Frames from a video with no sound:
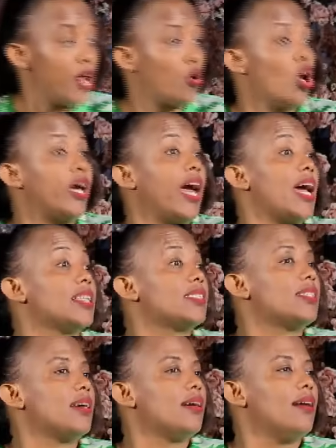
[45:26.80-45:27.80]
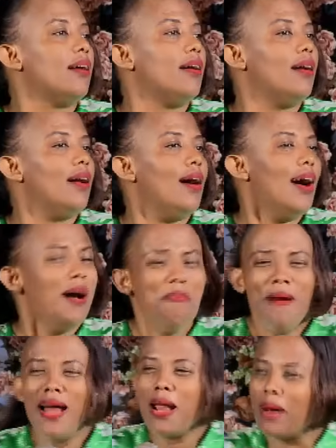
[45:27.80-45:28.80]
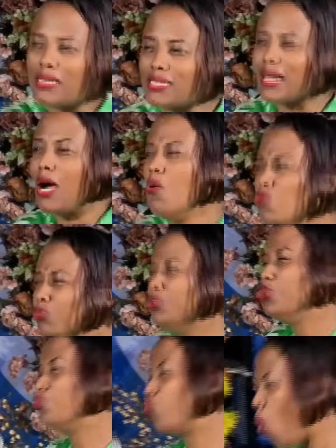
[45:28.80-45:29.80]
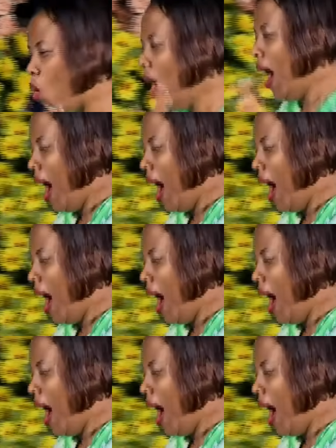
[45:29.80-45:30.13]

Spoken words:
ariko keza abana bazaga urubyiruko